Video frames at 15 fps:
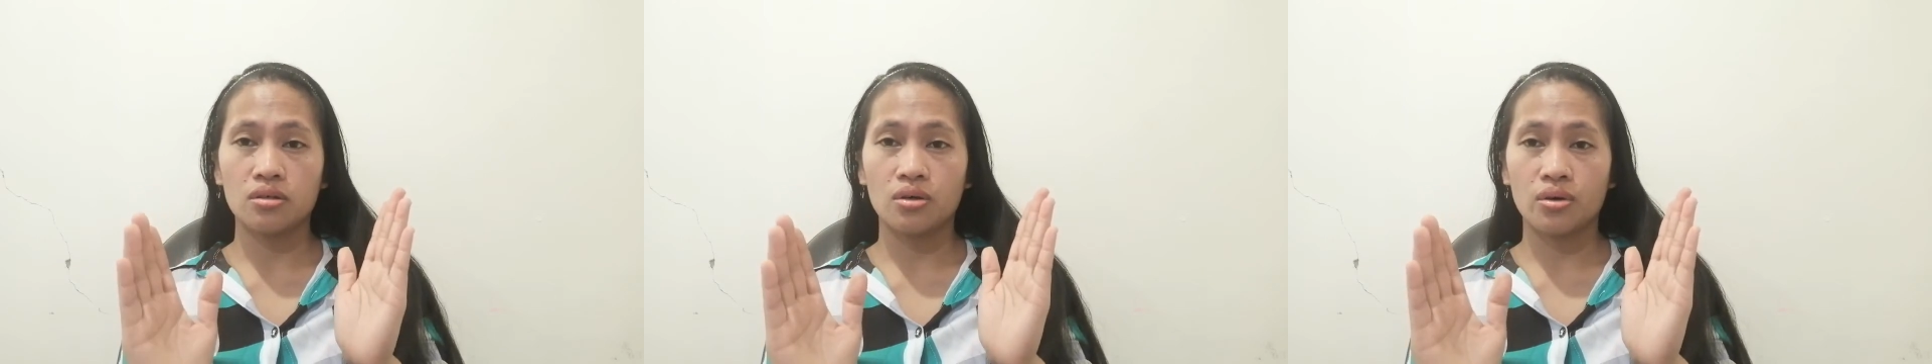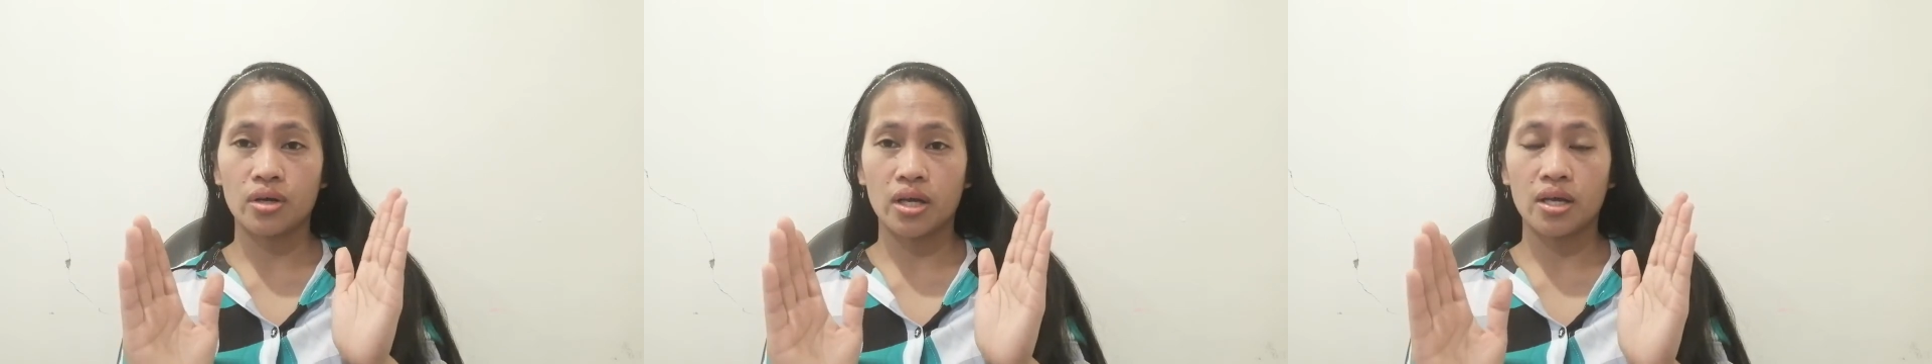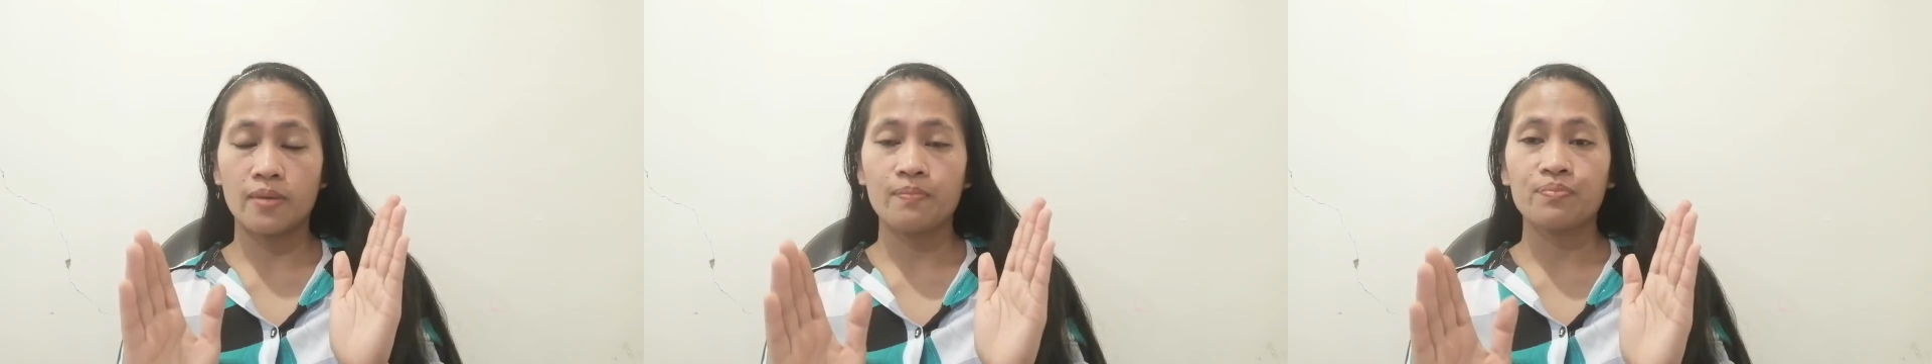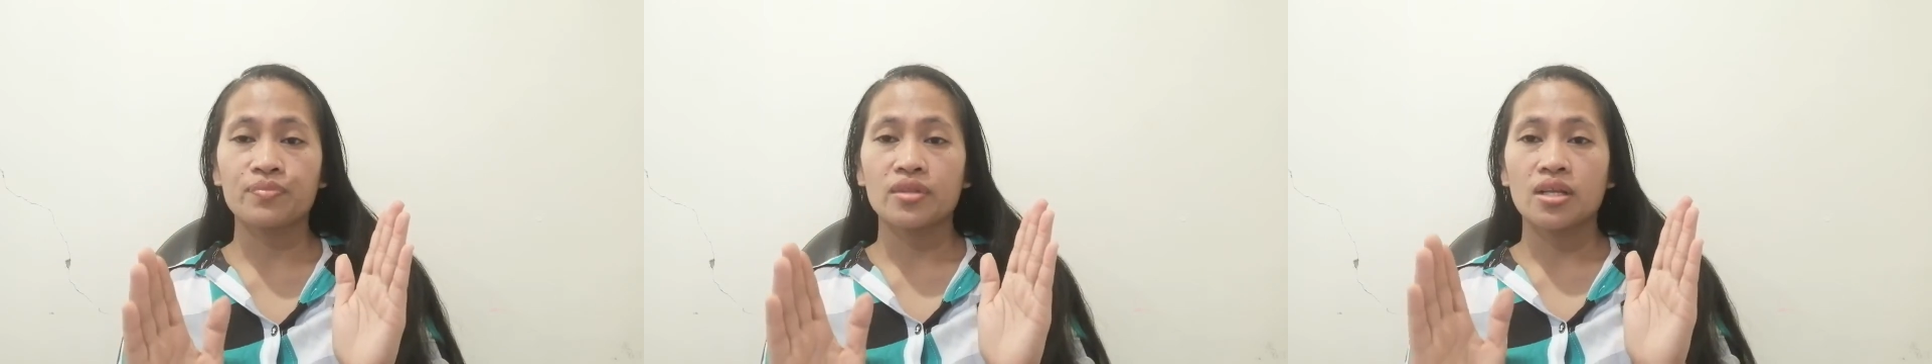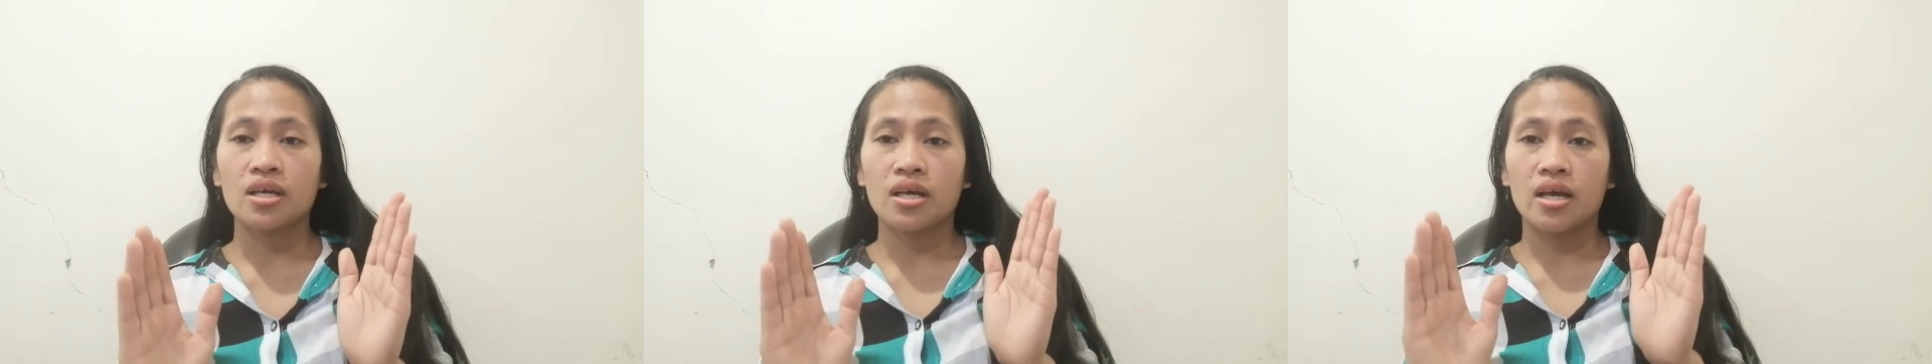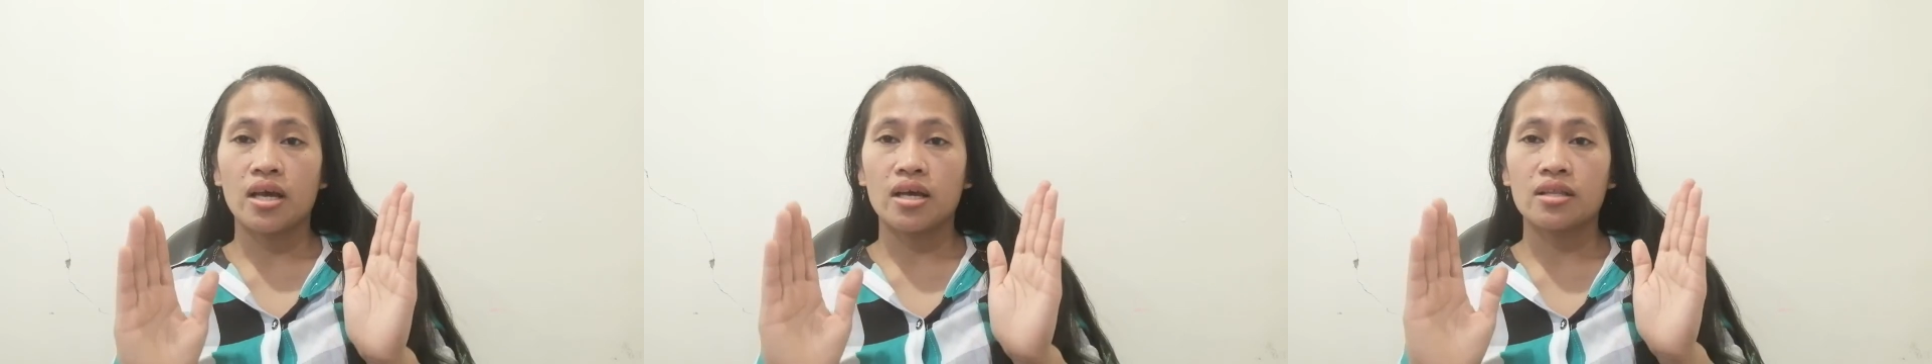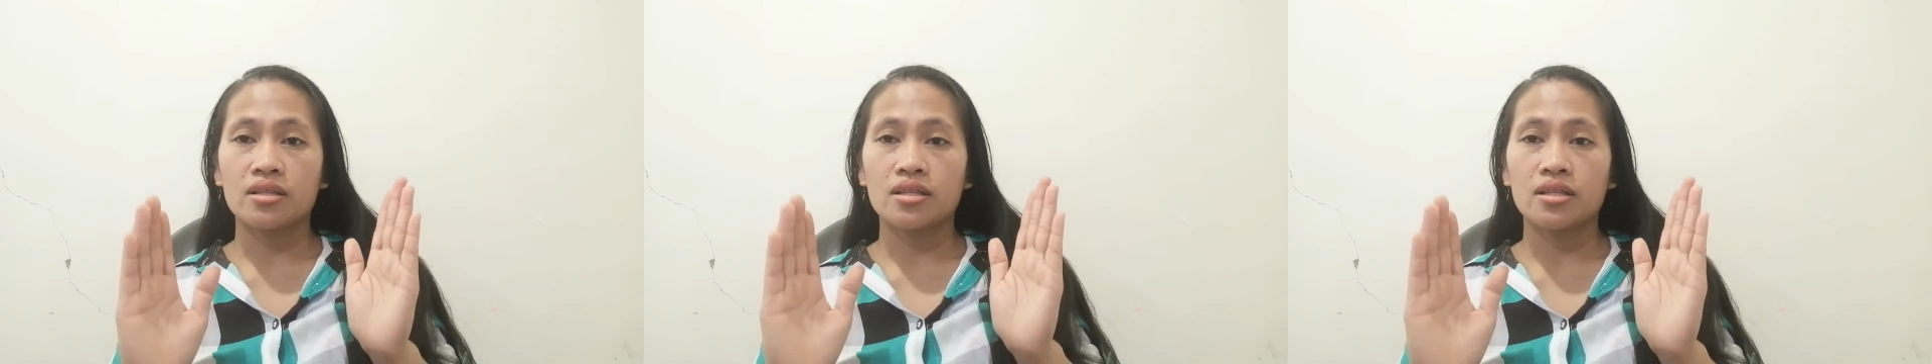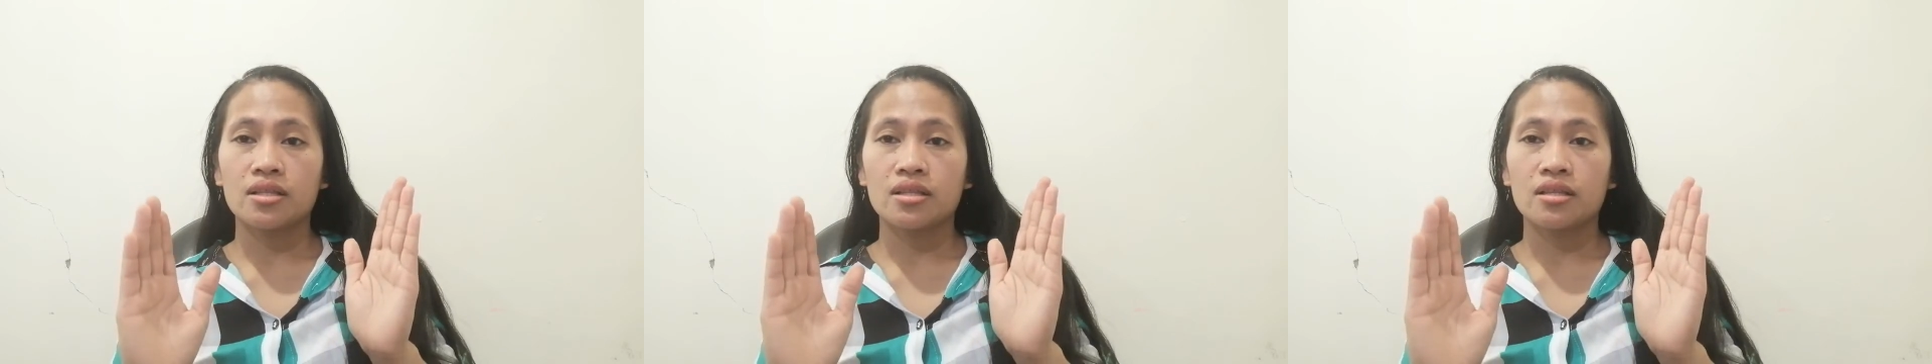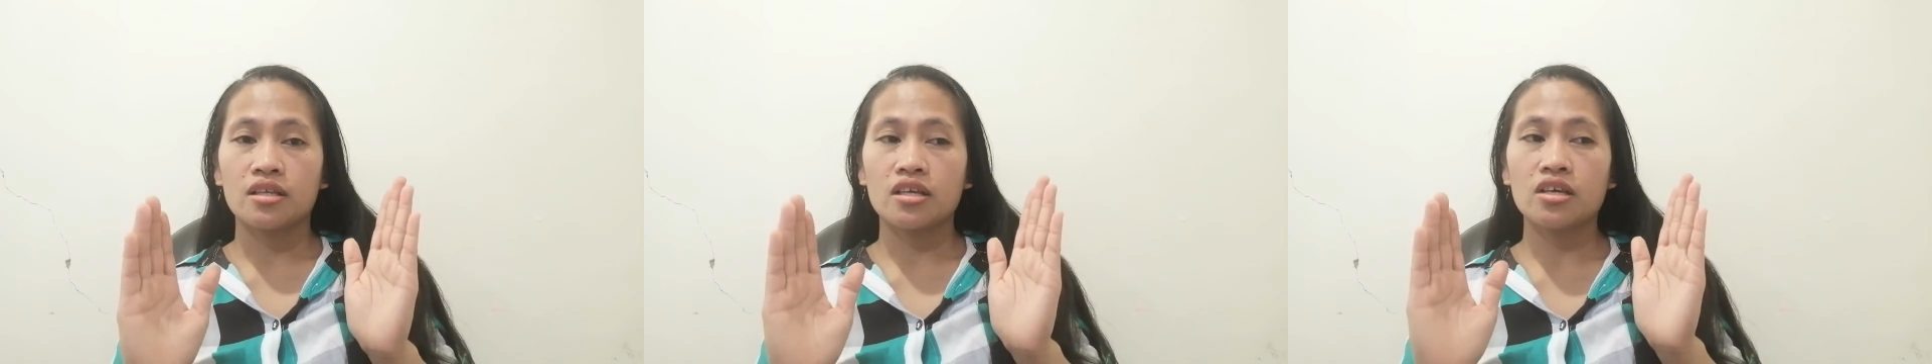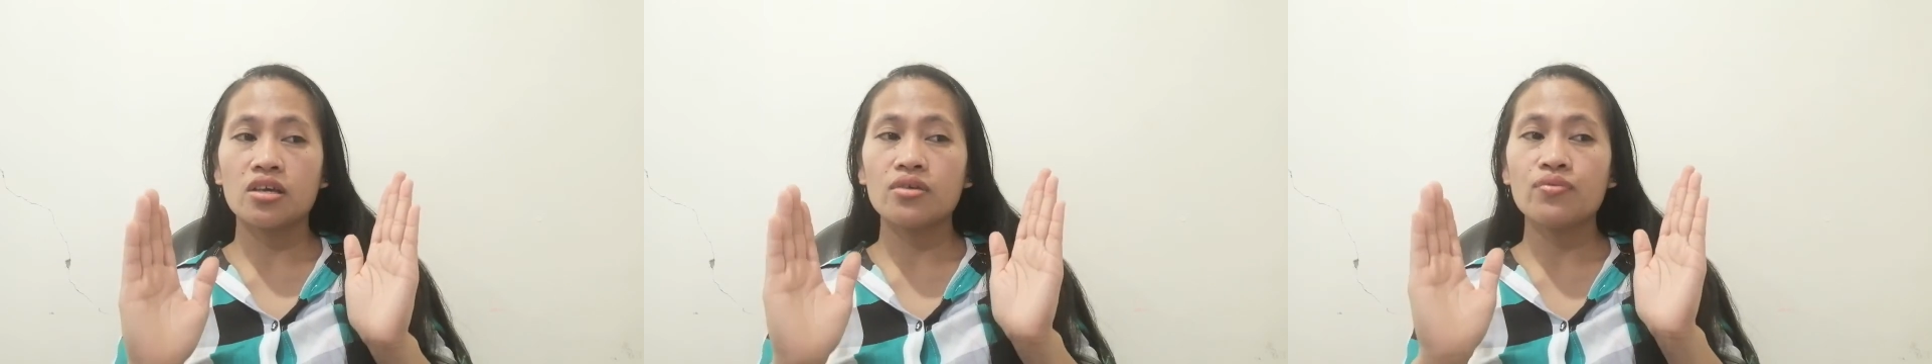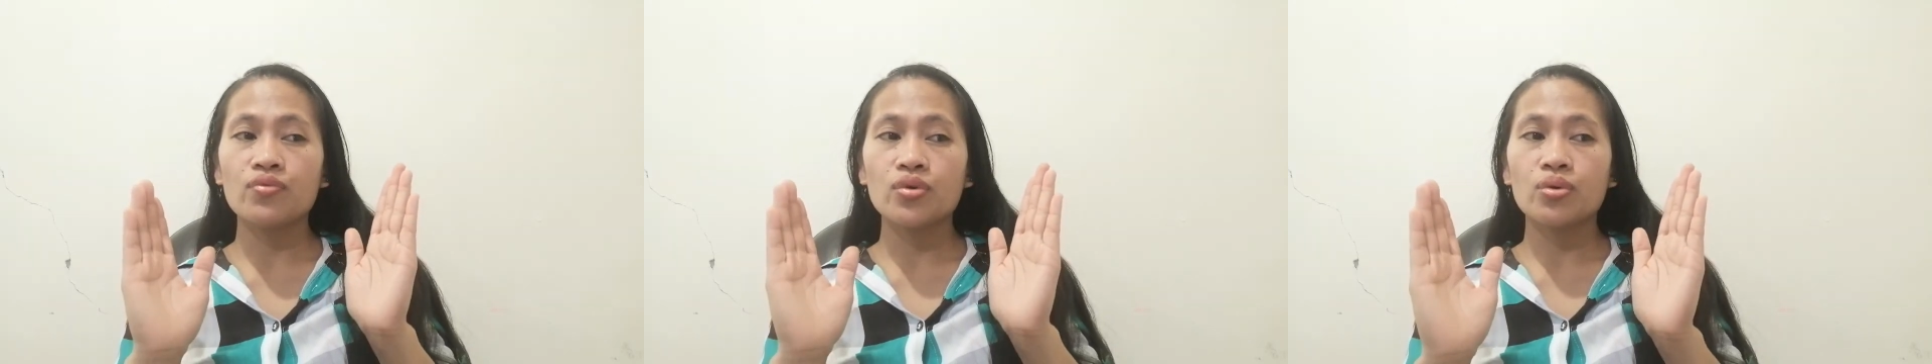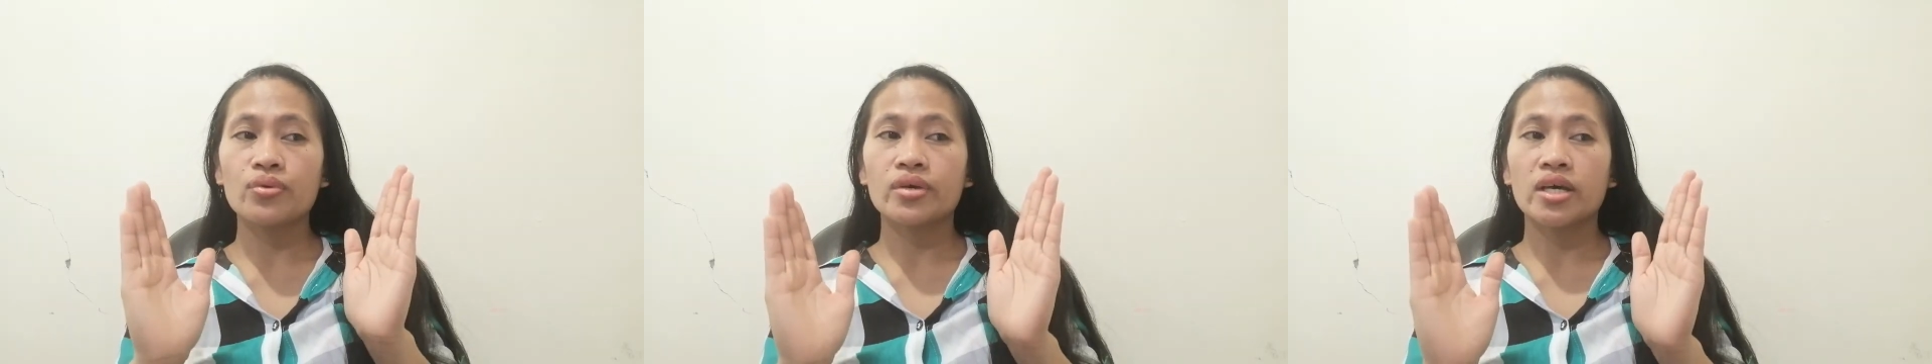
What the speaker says: Okay, and if you